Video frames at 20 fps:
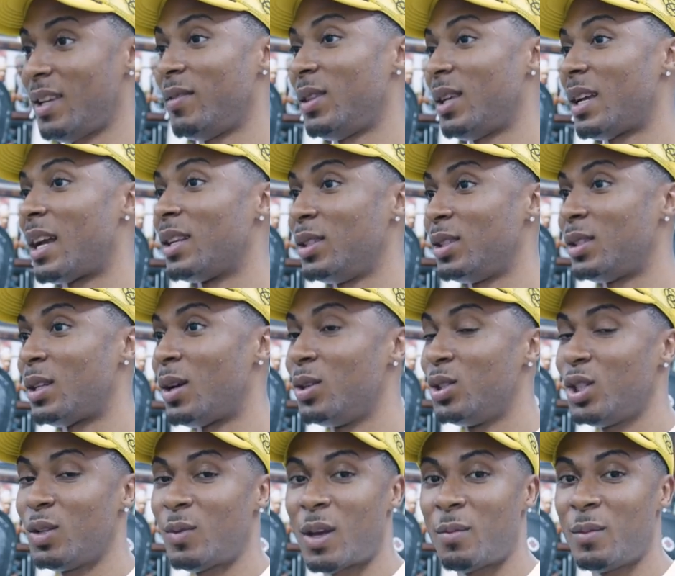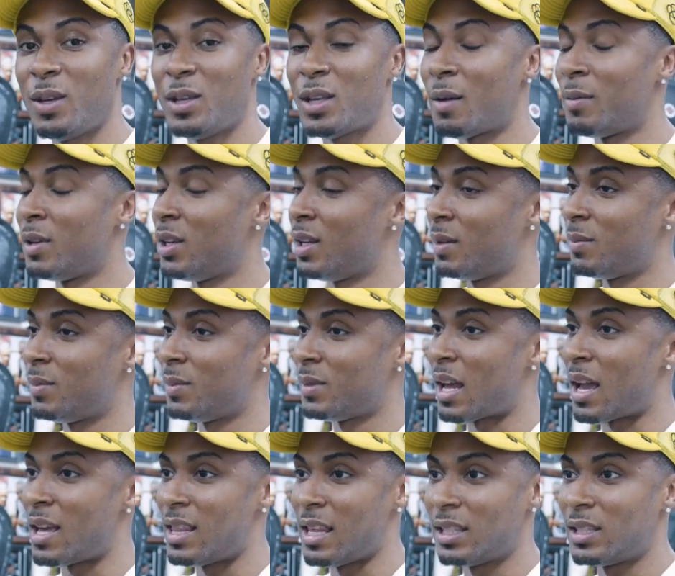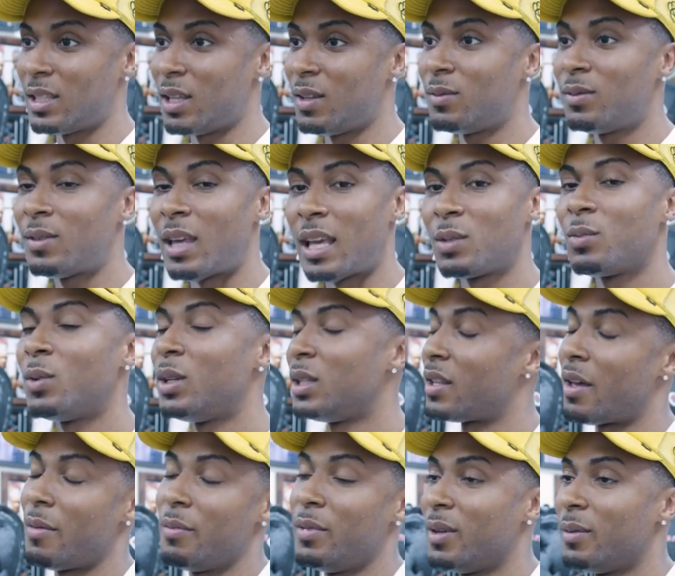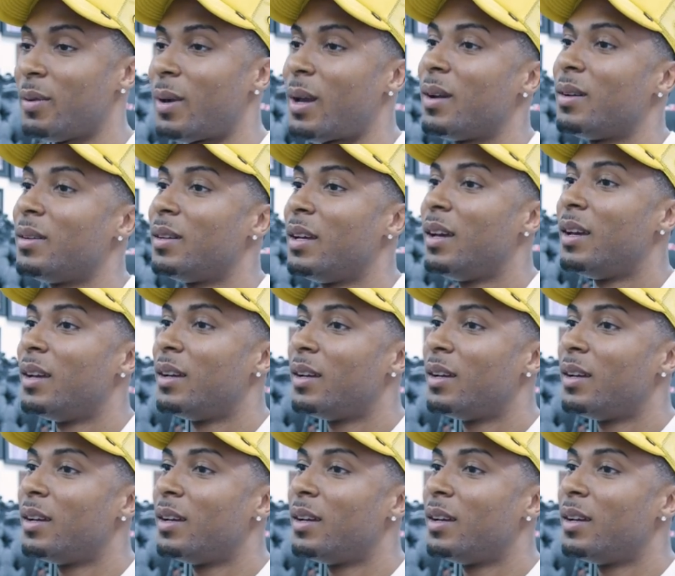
basically everything I just told you about me coming up and all that stuff. That's what it's gonna be about.